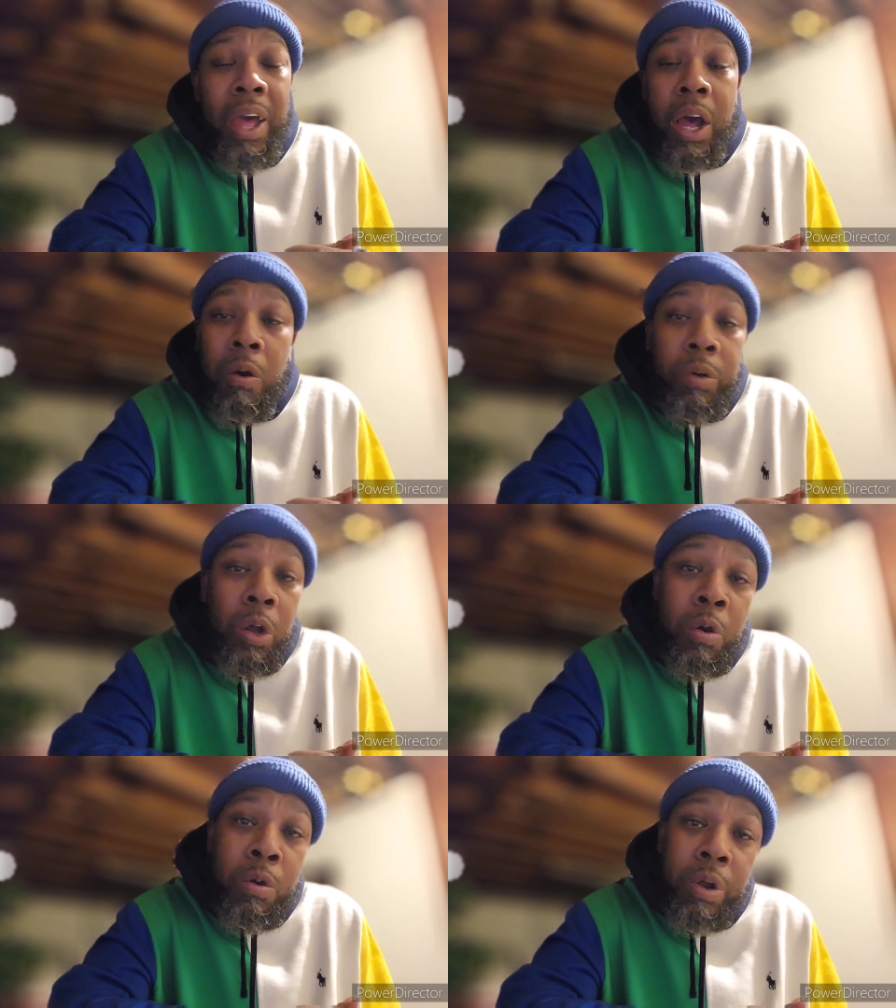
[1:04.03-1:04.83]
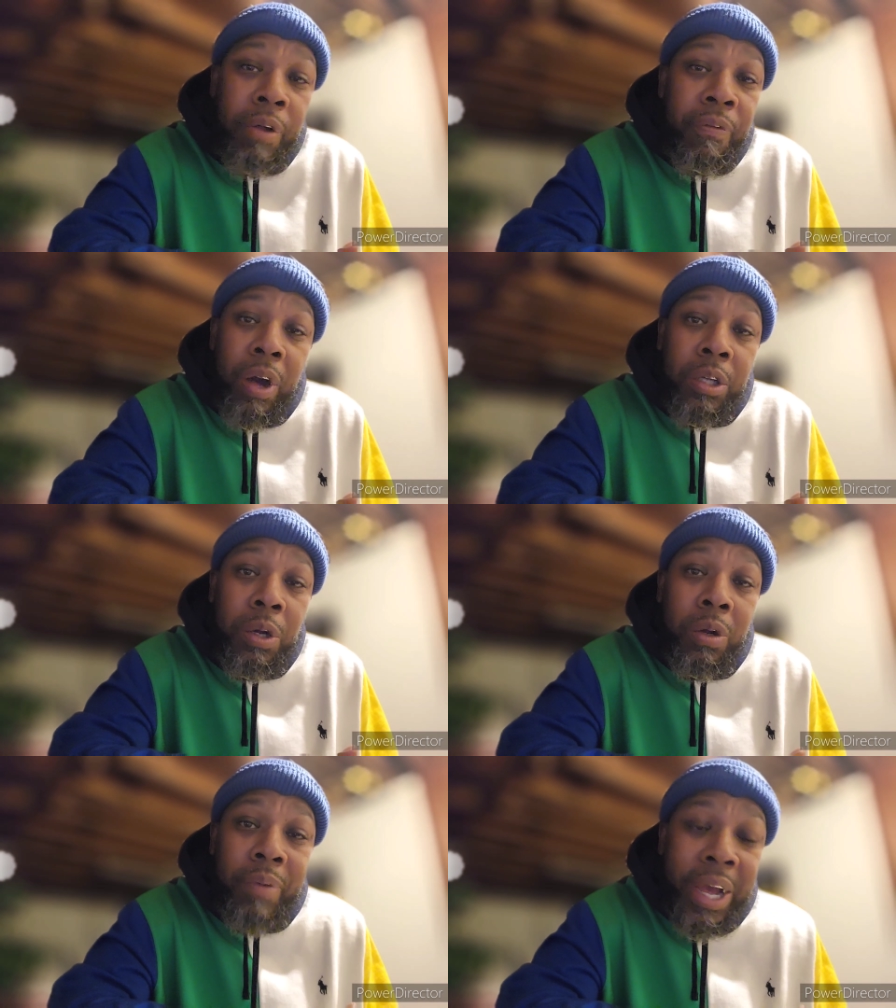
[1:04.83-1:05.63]
I don't know who in the fuck
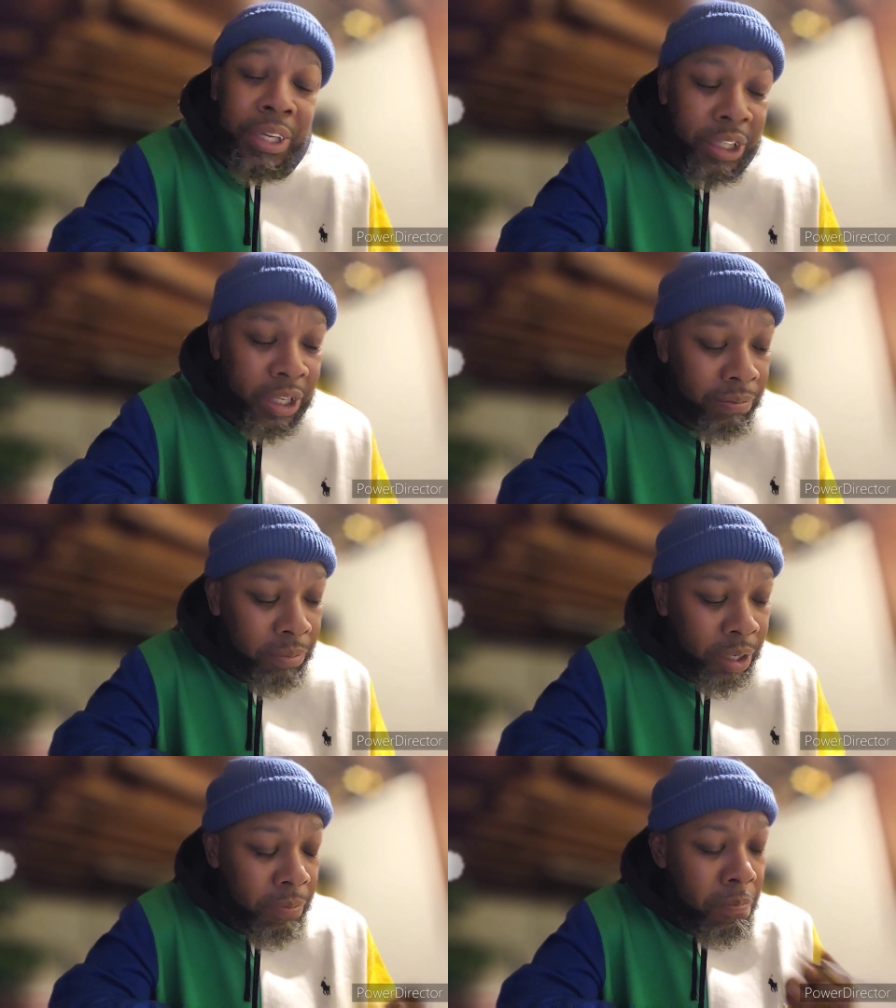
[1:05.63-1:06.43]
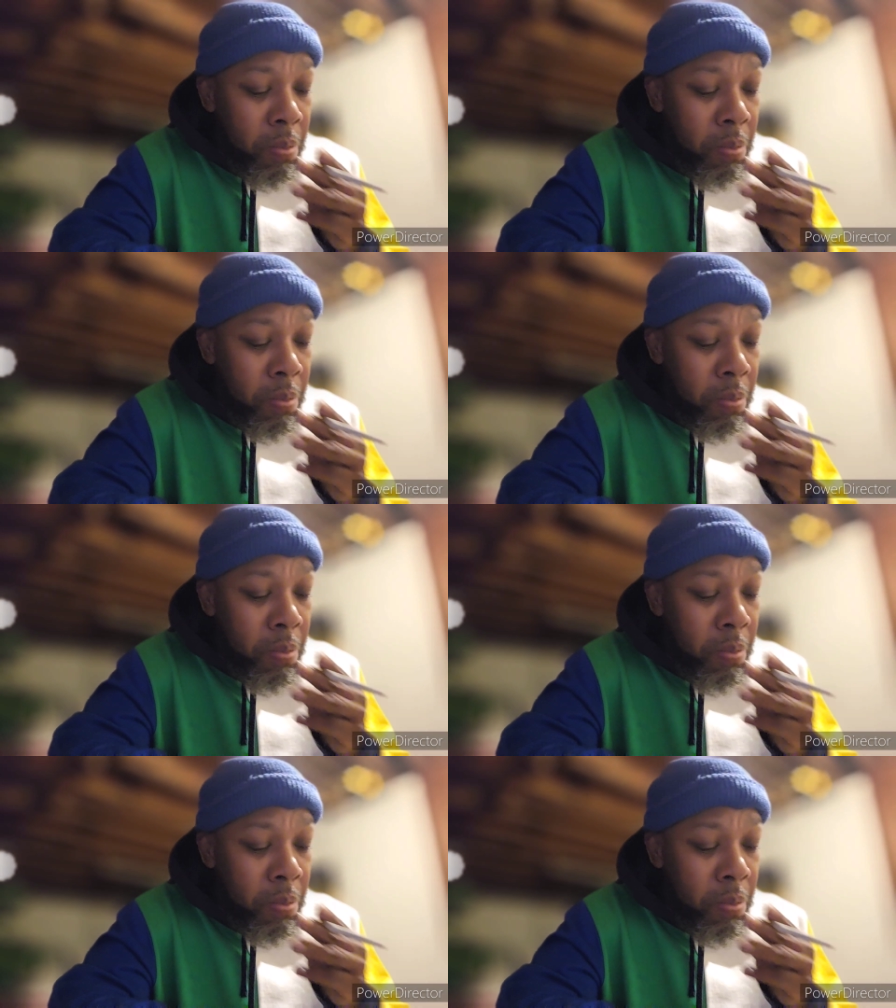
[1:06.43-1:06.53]
told them that shit, but.